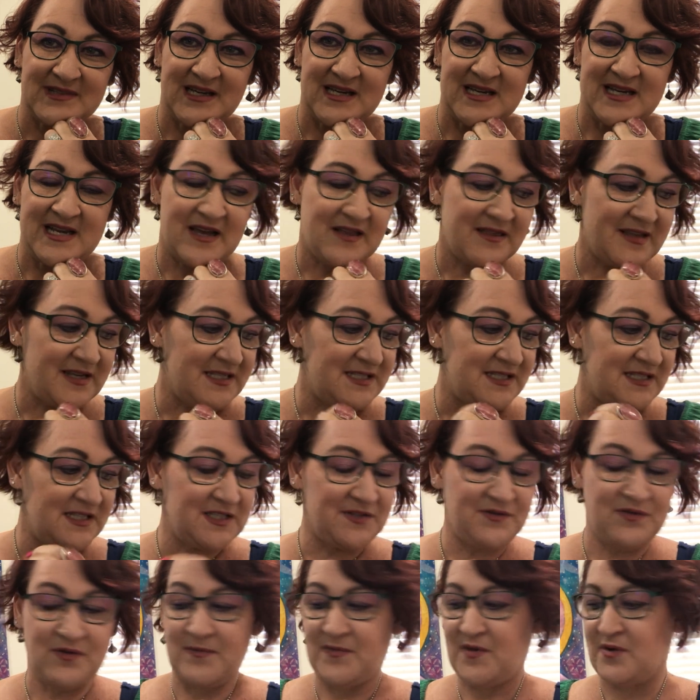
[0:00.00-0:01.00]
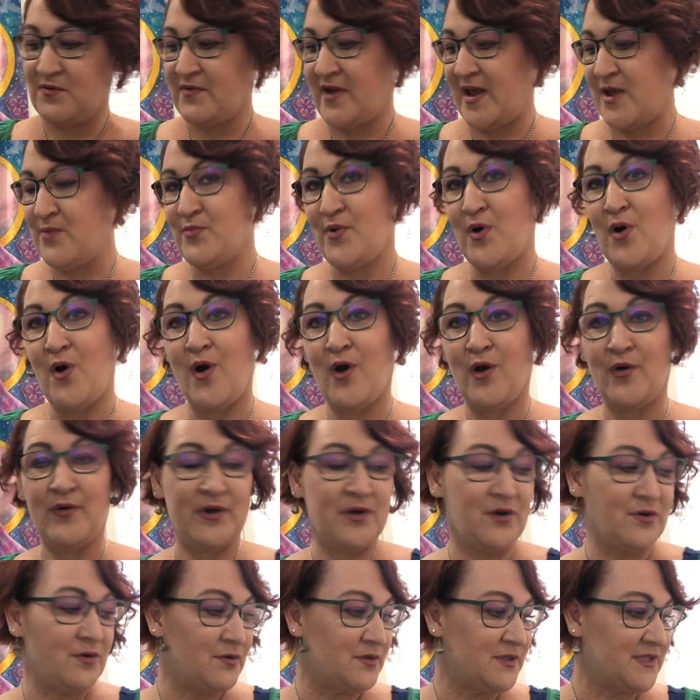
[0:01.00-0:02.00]
Now this is from the Rainbow
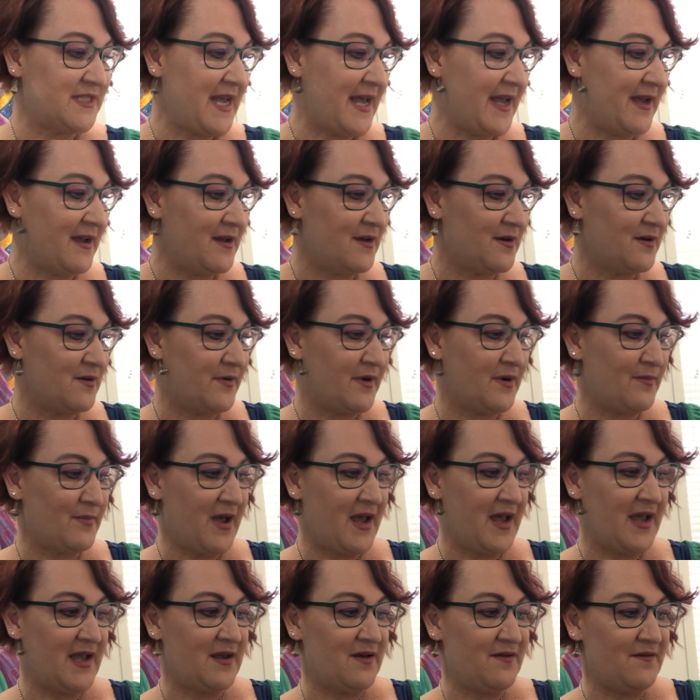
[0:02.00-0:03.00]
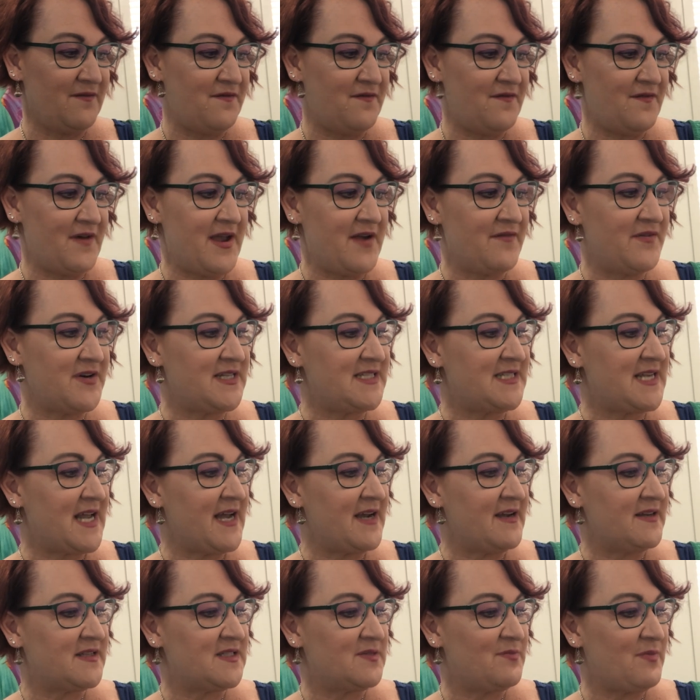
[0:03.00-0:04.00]
Oracle deck, one of my favorite
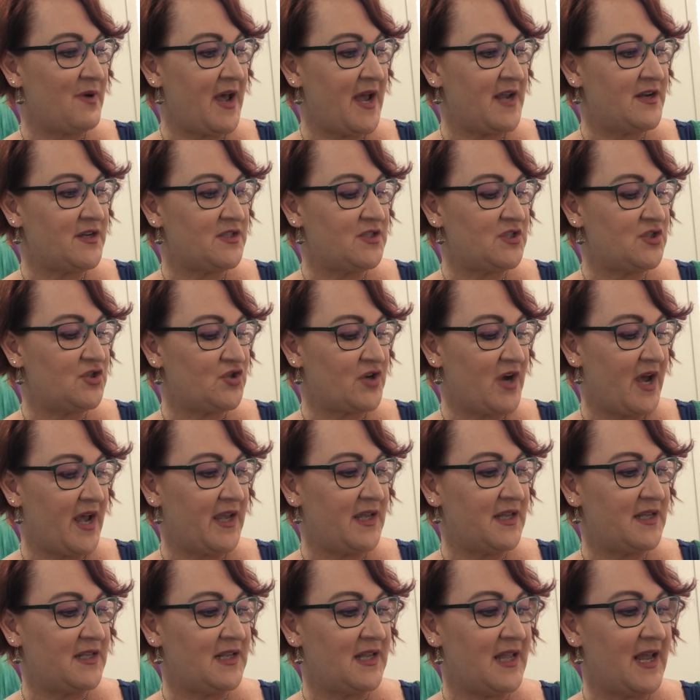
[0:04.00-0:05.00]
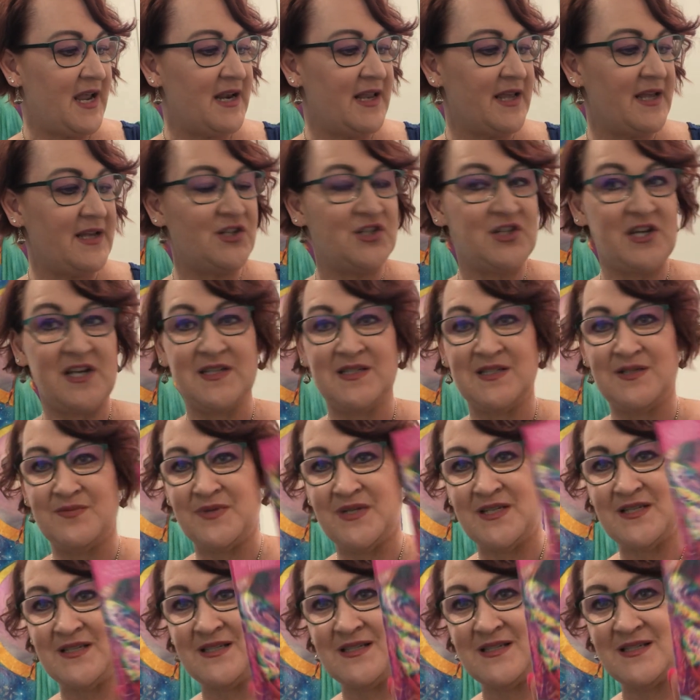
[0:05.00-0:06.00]
decks by an Australian lady,
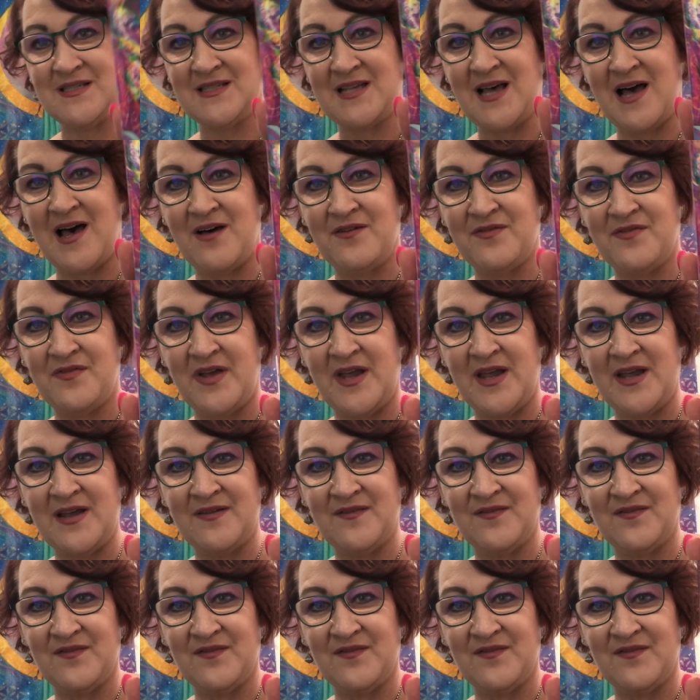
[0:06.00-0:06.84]
Jasmine, Safi.